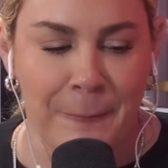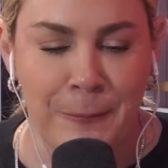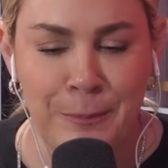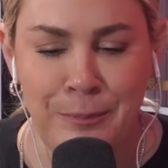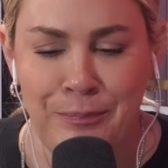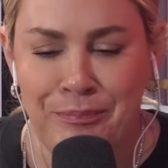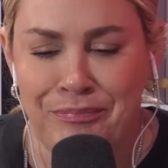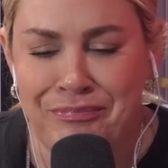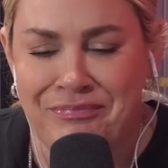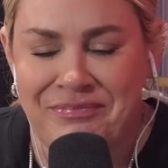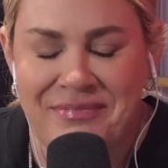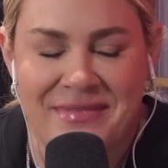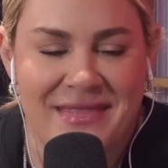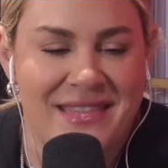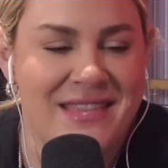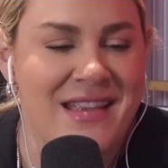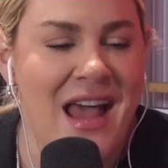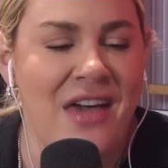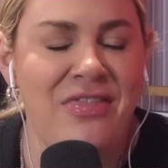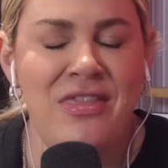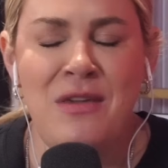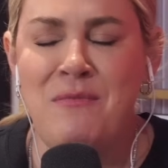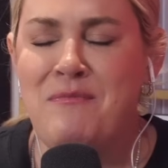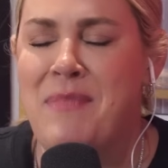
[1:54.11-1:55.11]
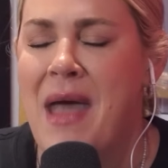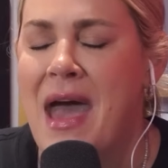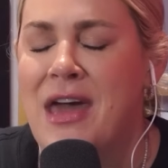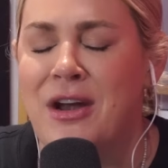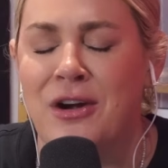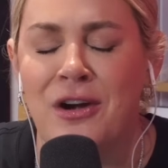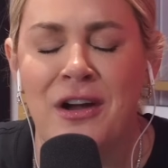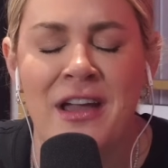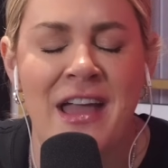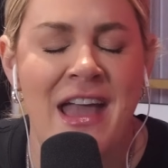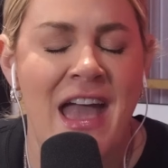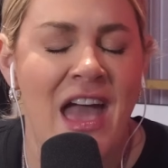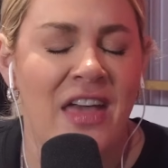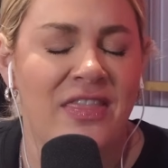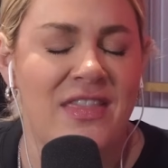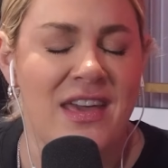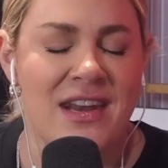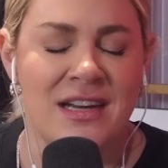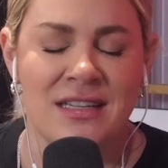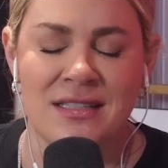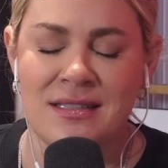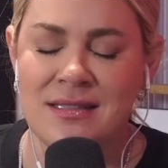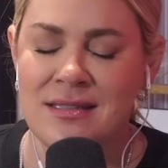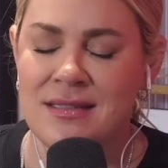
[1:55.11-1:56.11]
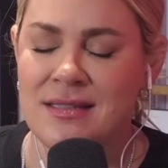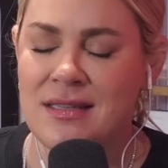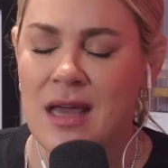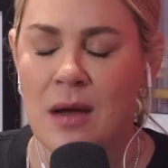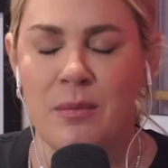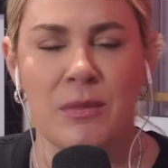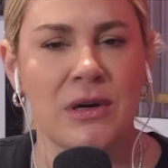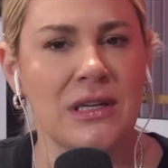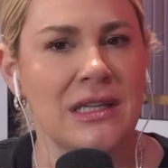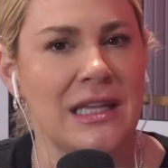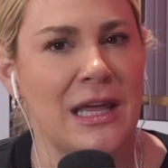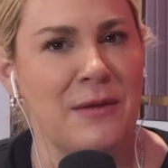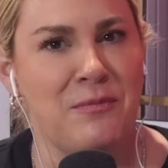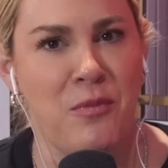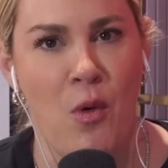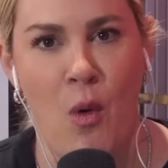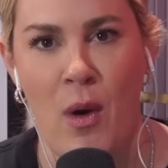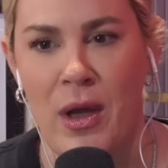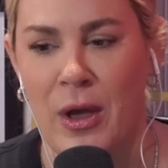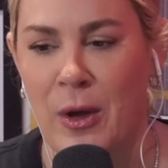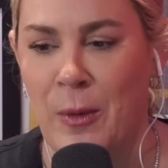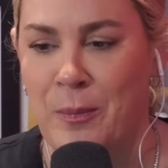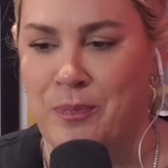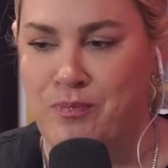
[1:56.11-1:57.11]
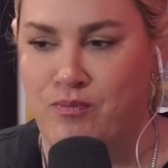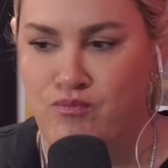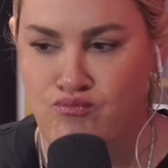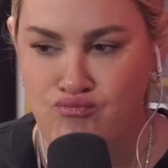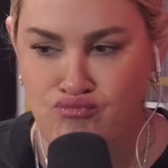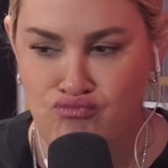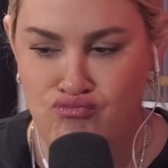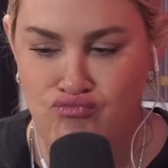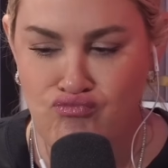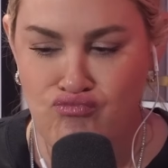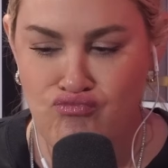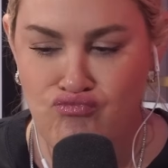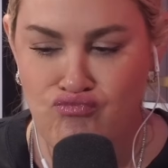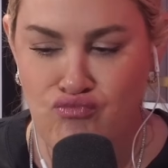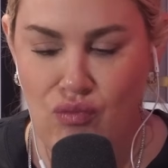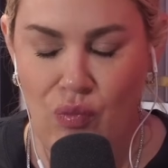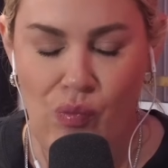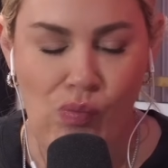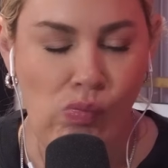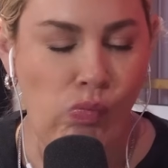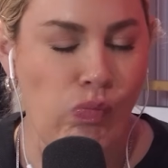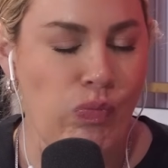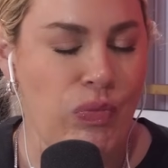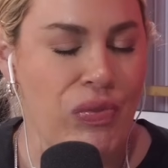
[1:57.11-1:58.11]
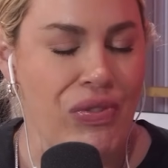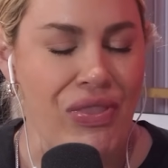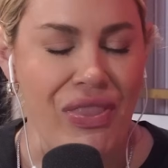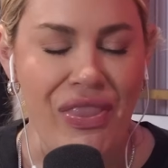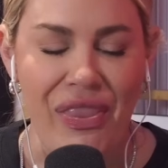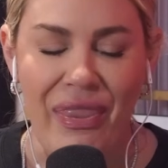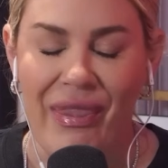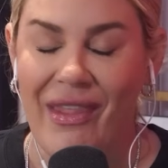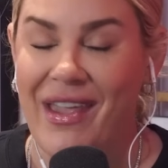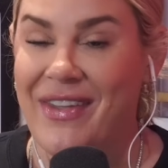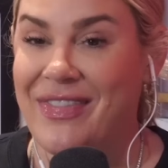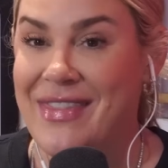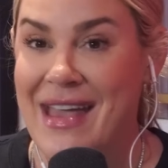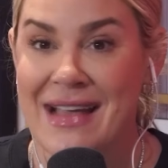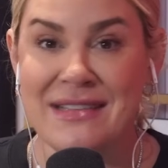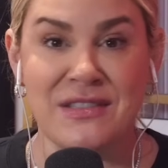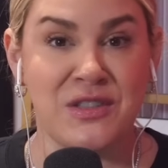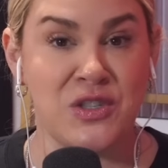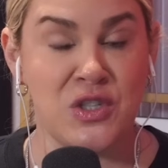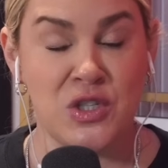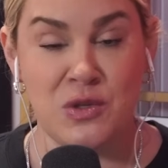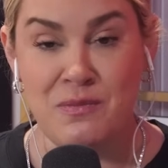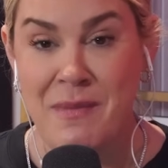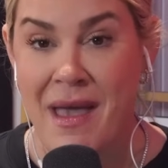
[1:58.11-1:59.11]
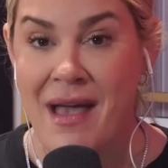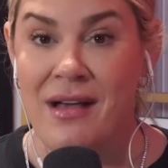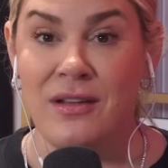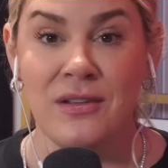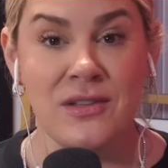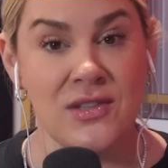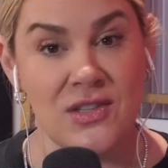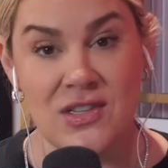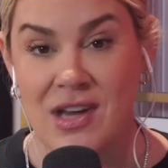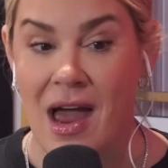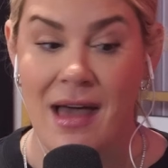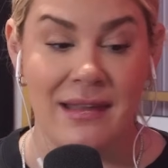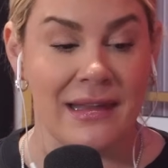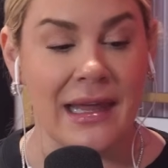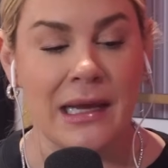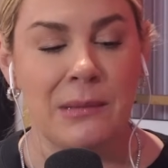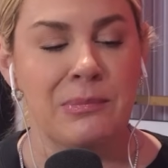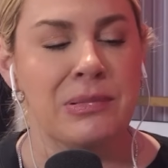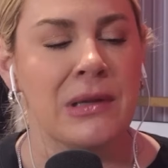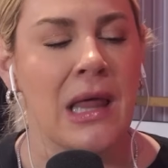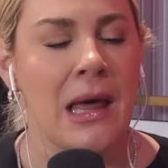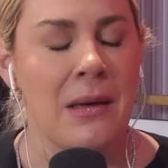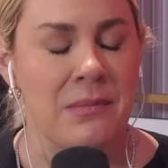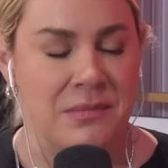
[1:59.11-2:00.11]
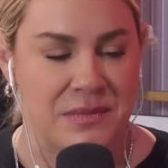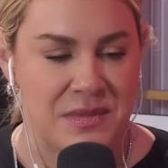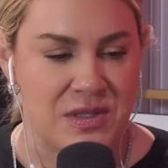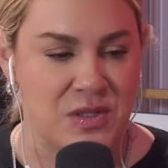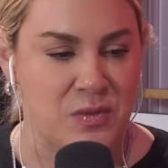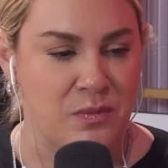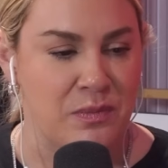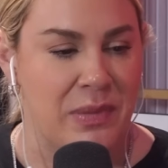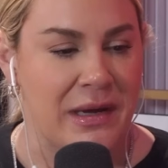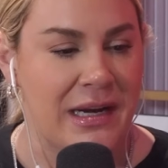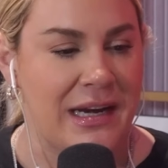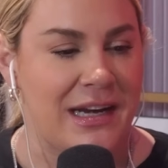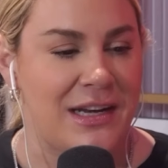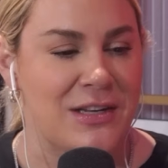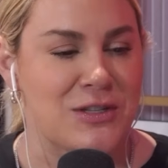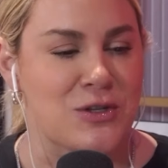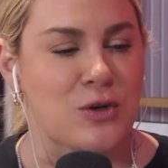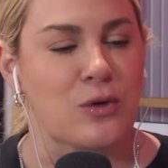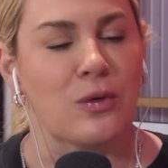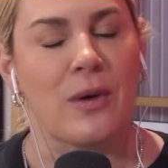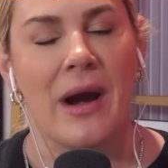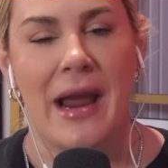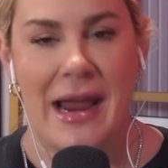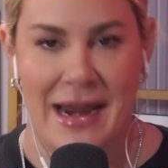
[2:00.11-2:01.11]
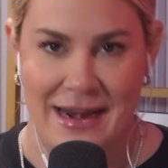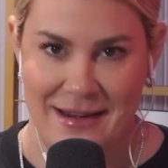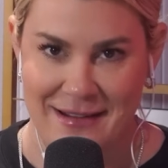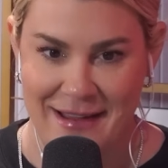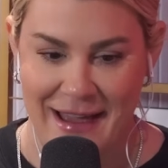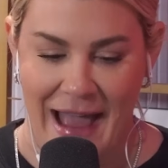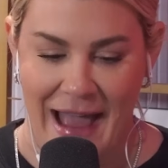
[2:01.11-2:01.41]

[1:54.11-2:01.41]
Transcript: Nothing better than a summer lip oil that smells not like plums, but it is great.